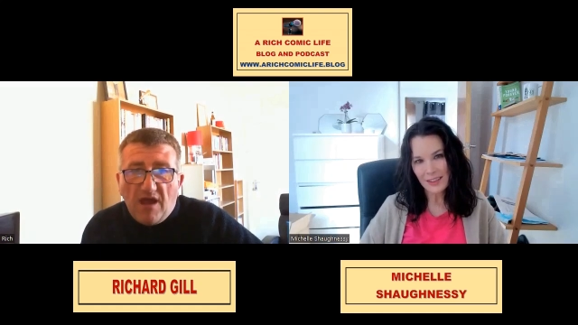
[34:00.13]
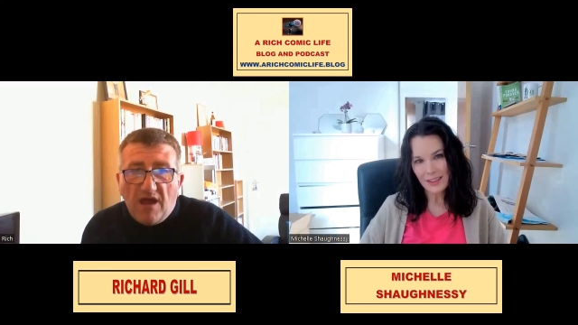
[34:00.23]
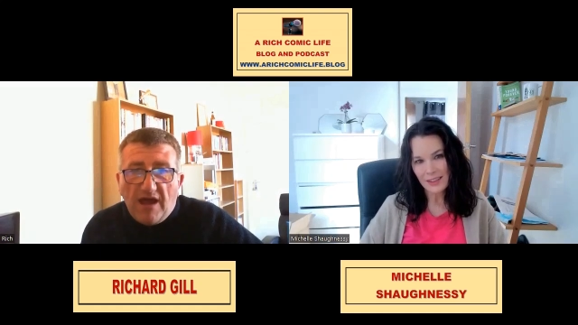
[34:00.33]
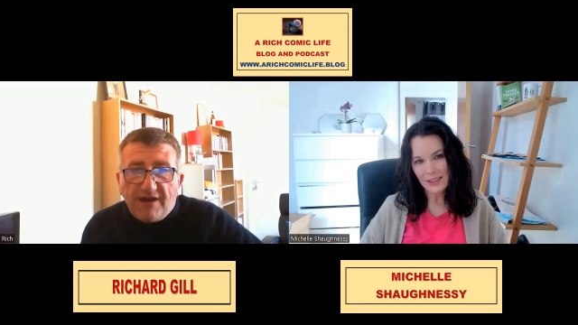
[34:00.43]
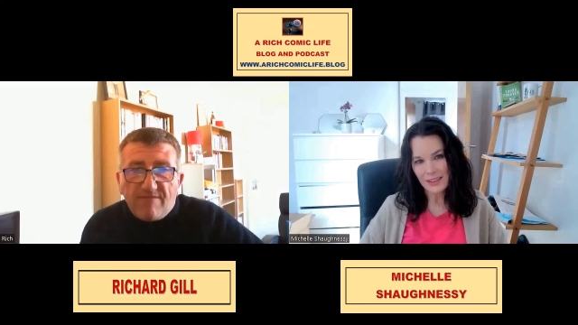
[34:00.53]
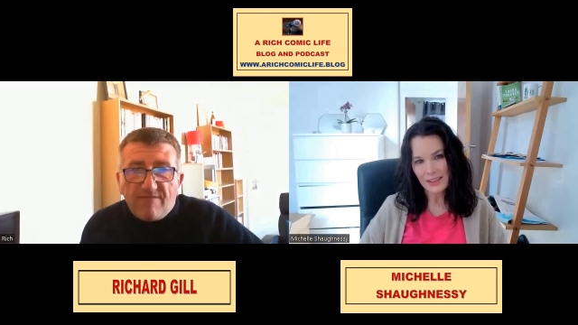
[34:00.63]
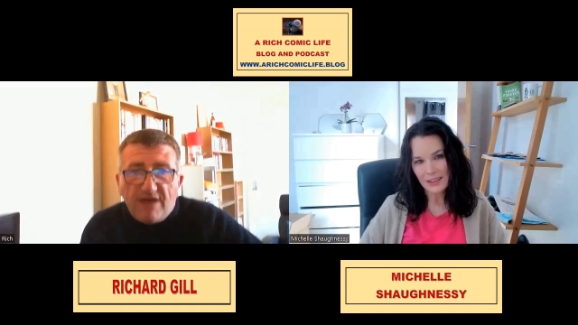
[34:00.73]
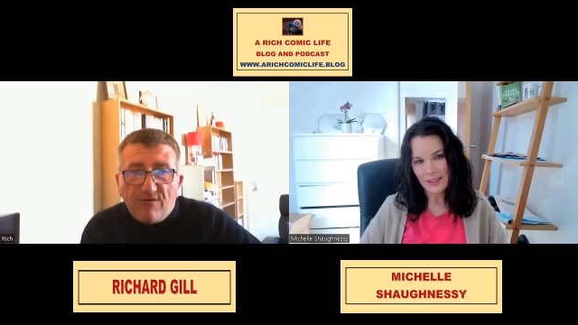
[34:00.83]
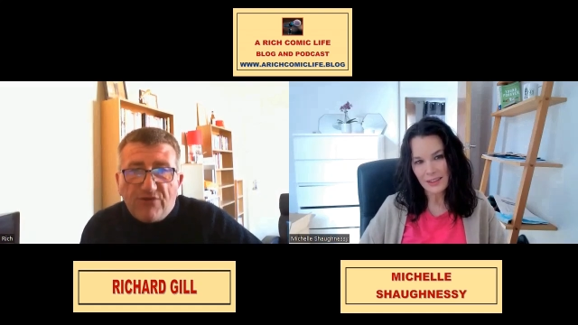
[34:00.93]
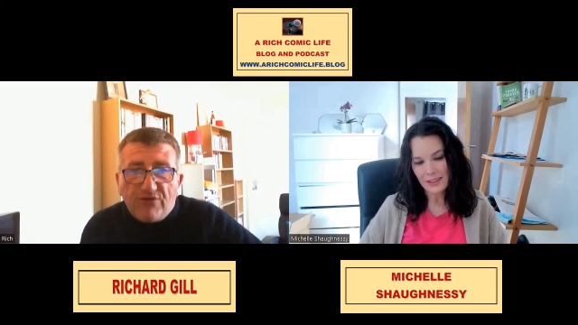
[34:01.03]
Speaker 1: uh, Adam
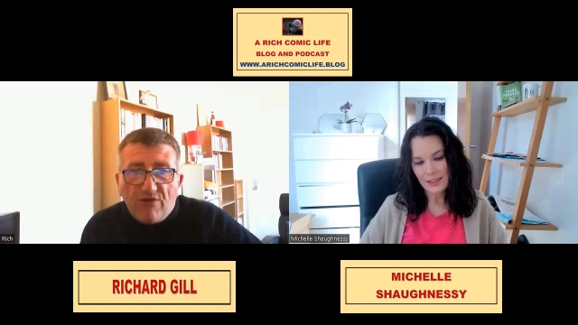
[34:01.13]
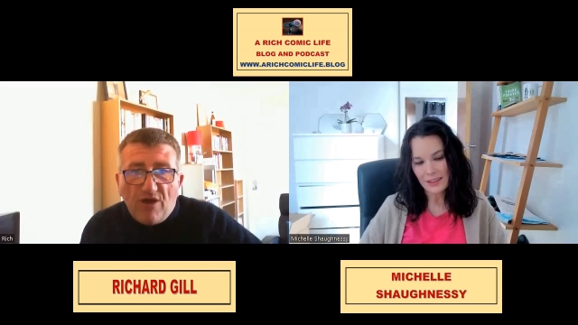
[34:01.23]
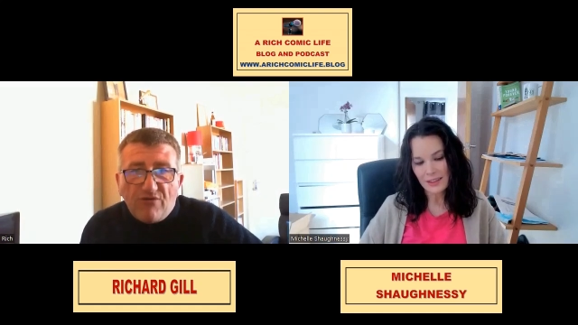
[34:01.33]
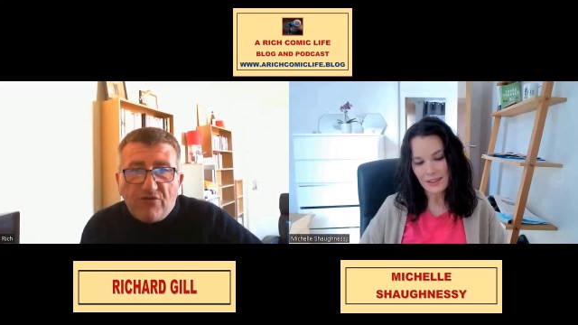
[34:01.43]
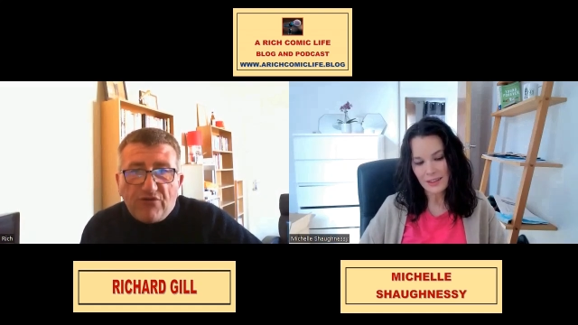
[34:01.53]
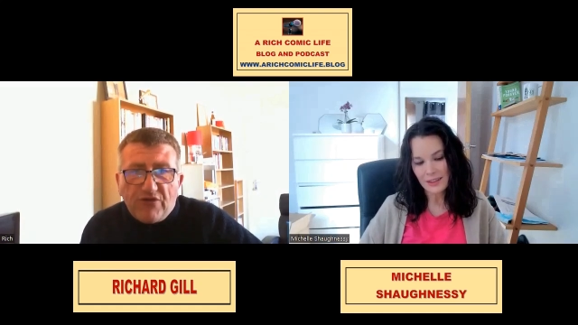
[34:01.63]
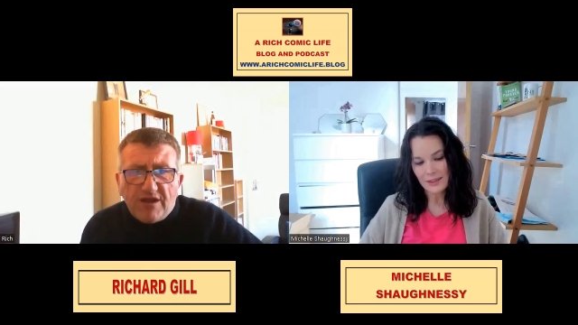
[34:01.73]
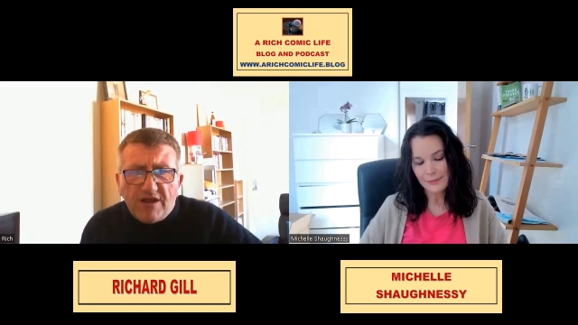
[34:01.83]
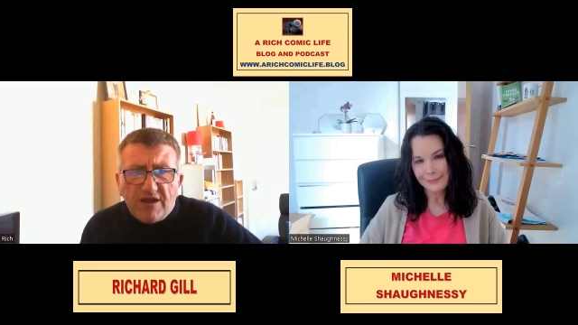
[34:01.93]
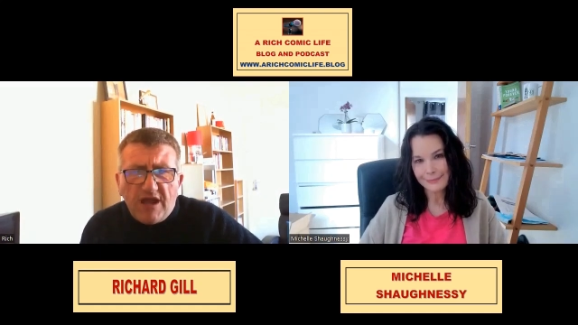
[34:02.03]
Hills, who
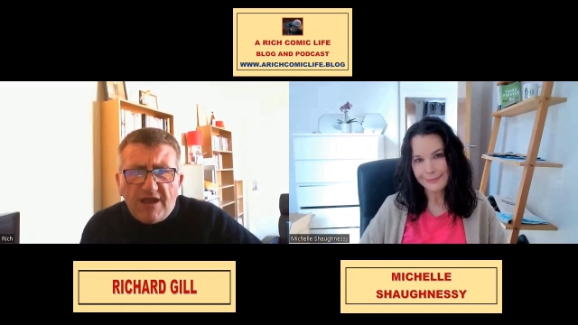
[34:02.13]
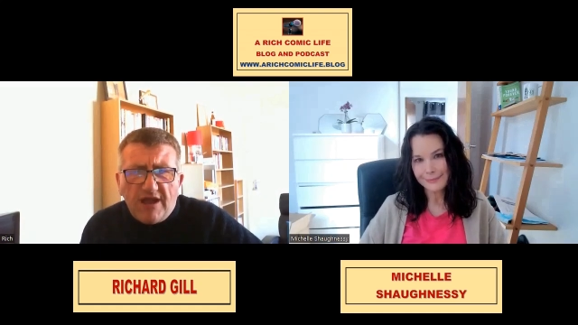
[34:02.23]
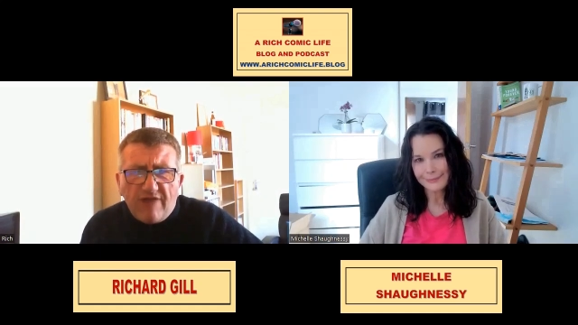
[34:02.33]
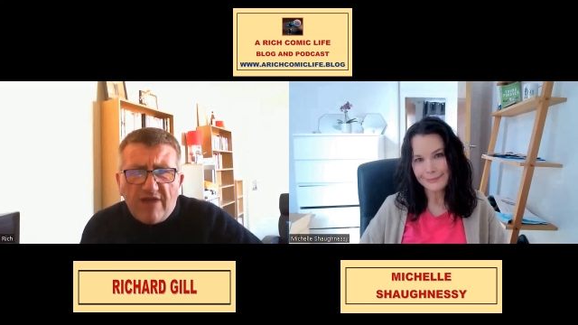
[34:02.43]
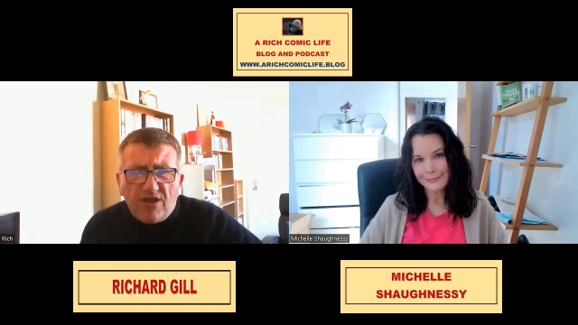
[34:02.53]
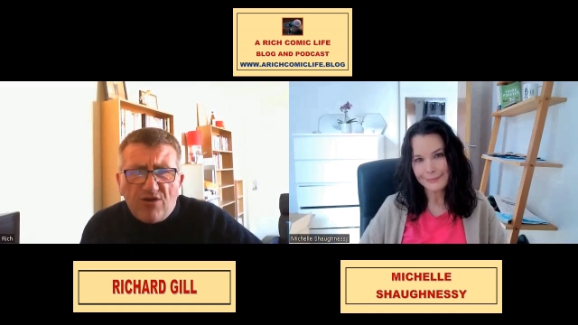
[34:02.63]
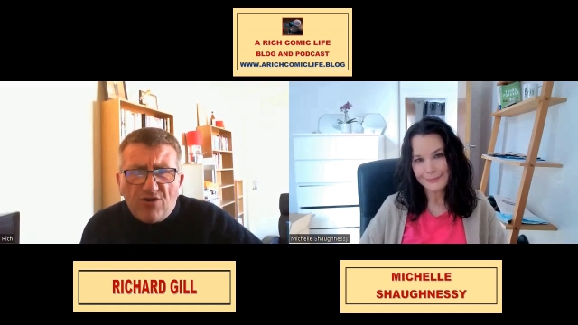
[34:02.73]
hosts it, did he direct